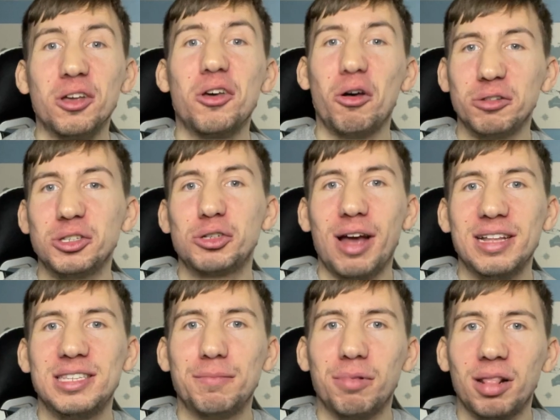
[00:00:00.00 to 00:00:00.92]

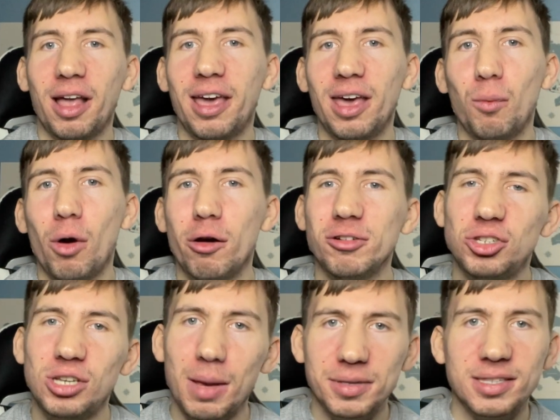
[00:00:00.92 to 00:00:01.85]
contracted player, whereas
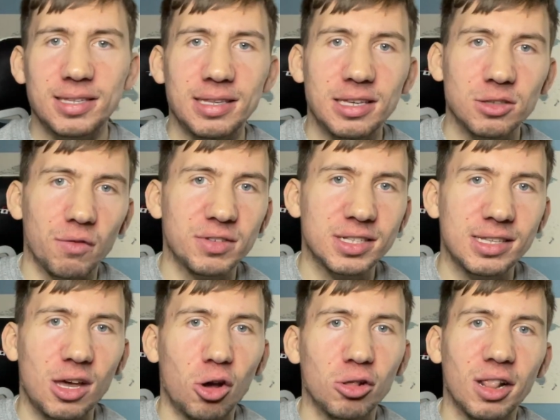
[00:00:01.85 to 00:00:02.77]
Jefferson is
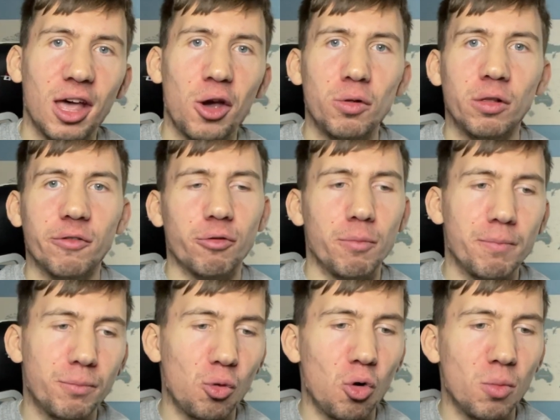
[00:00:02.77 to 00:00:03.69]
obviously on loan
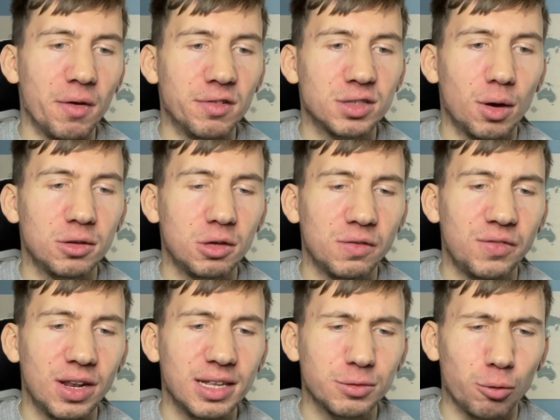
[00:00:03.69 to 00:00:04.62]
from Bournemouth. So I do
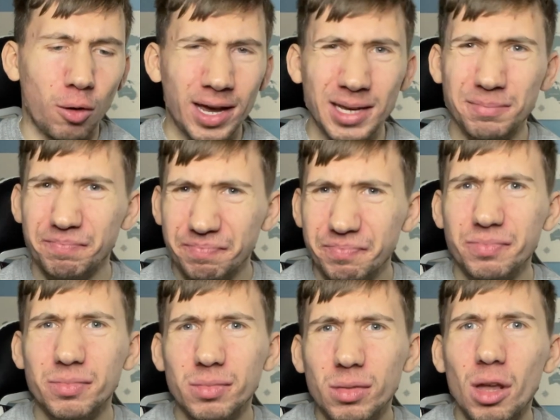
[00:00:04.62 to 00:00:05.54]
feel it's right
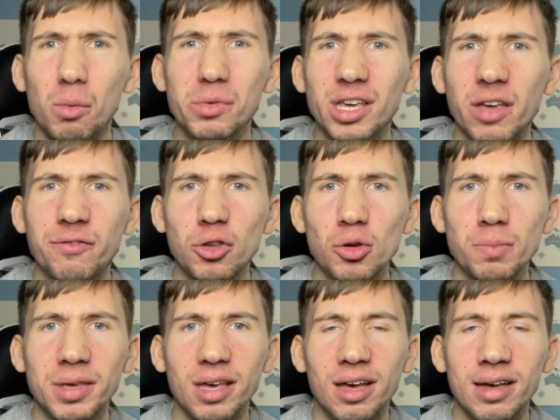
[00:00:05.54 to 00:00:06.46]
we give
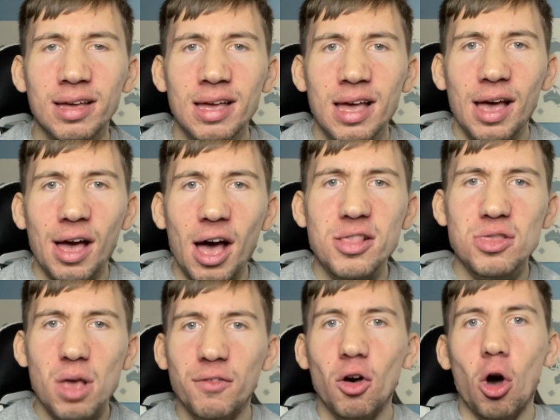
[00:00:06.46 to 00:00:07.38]
Doumbia
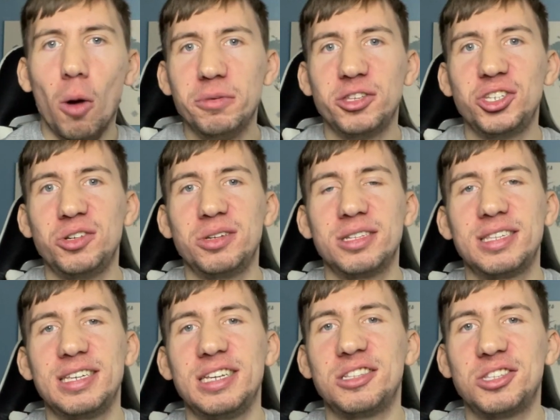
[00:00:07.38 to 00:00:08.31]
another
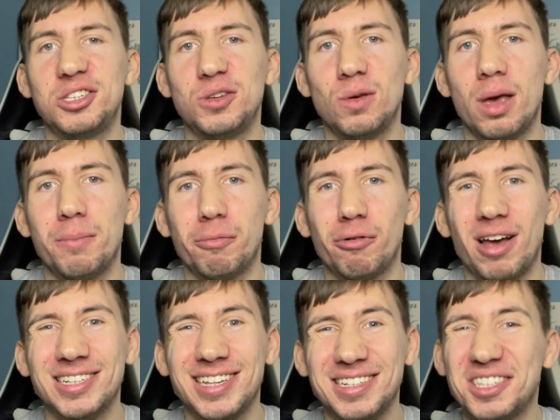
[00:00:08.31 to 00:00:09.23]
opportunity to
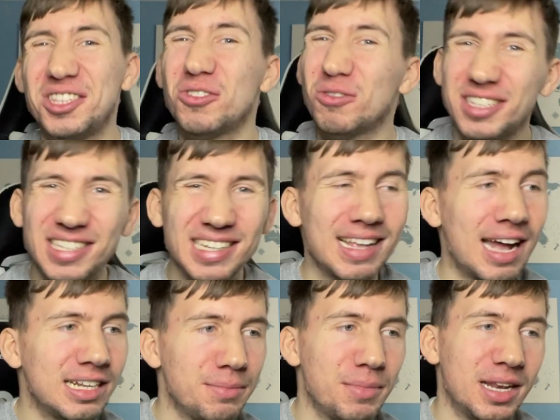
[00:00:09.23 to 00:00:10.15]
impress, as he's not seen
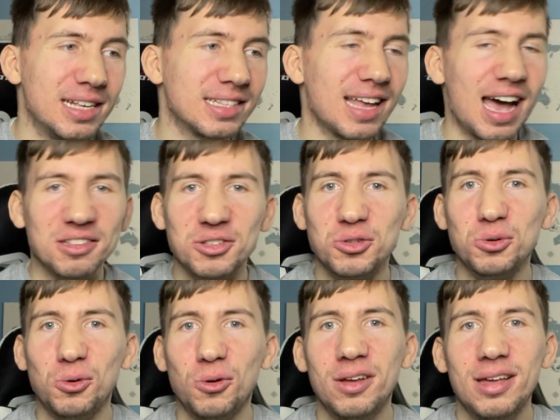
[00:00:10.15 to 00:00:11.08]
any minutes at
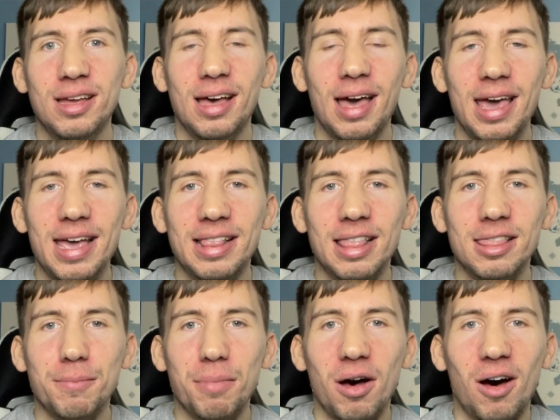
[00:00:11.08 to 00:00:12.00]
all in
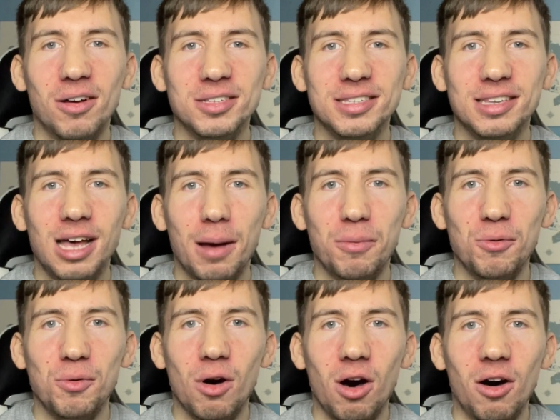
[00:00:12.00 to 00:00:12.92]
the past
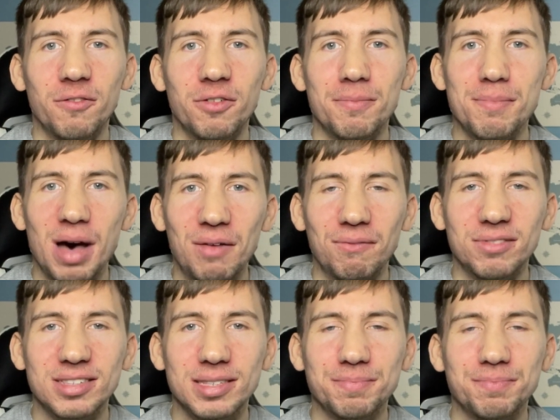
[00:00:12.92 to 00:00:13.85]
couple of
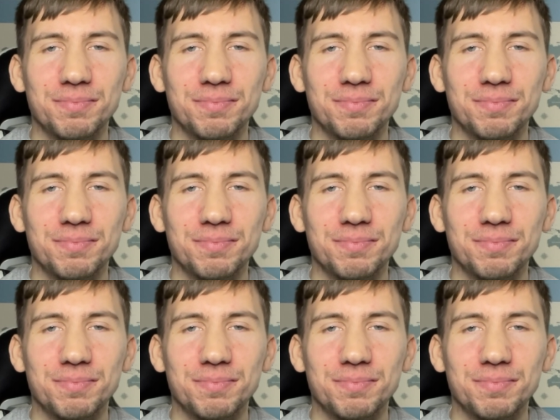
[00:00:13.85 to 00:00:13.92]
months.